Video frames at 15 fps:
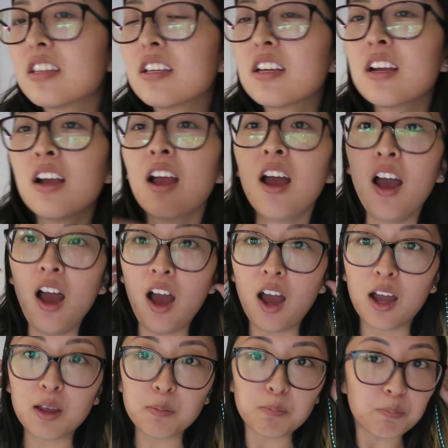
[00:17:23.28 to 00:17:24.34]
thing,
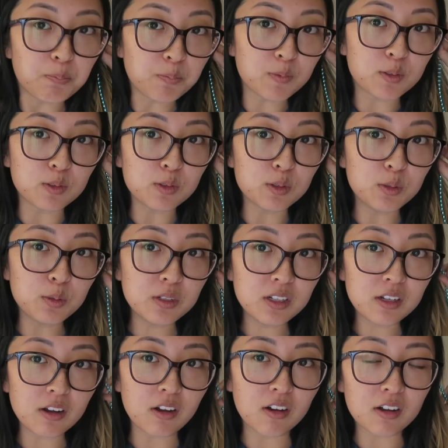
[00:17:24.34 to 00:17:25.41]
I glued
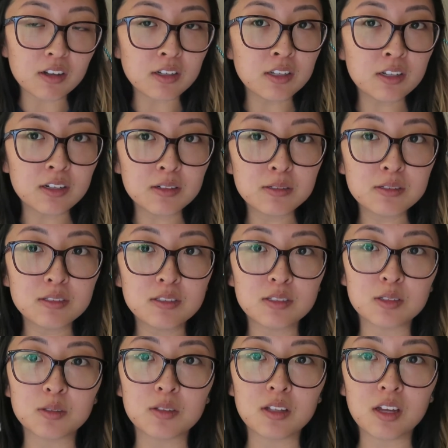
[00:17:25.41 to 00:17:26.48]
it on here so